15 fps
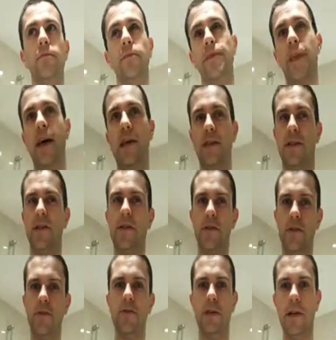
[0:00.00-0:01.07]
that's
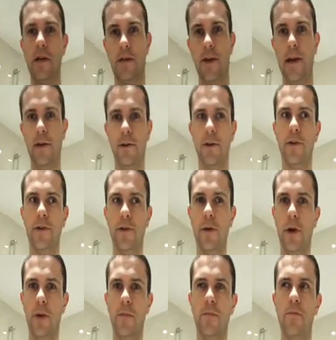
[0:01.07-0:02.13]
usually okay. You can
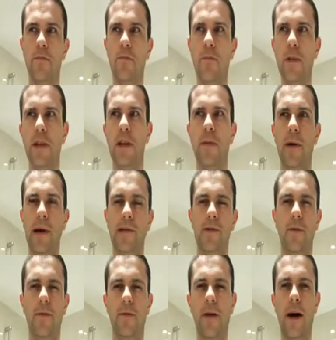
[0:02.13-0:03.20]
do it within about
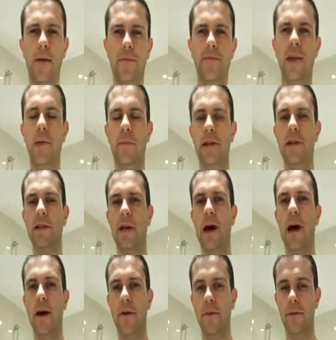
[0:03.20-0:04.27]
sort of 5-10 minutes
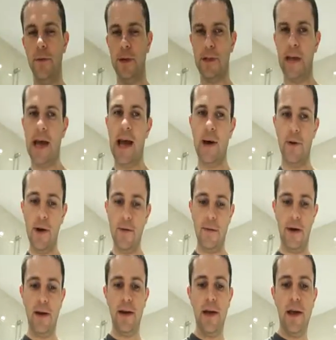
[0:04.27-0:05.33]
afterwards.
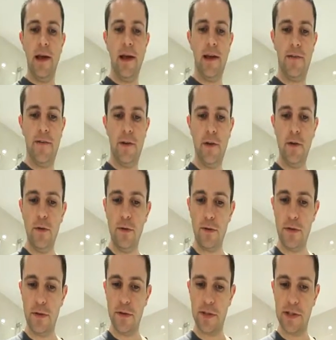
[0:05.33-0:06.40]
However, if you
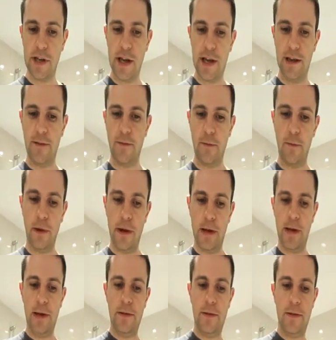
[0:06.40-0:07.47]
shave
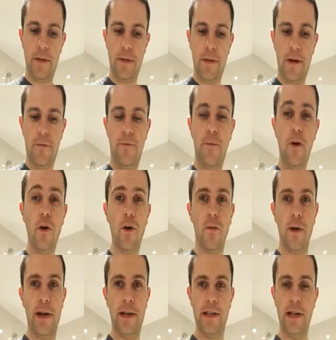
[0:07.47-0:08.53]
with a foil
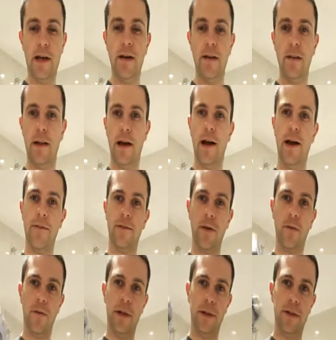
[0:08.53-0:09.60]
razor, like I've
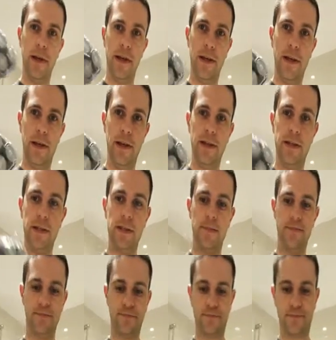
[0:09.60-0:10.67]
got one like this,
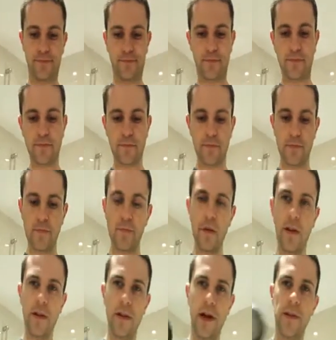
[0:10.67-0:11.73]

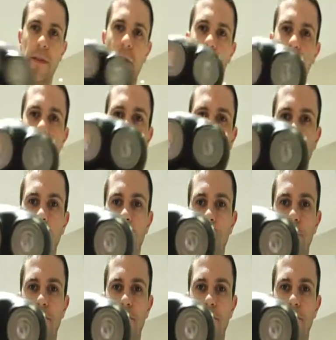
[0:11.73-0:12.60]
like that type,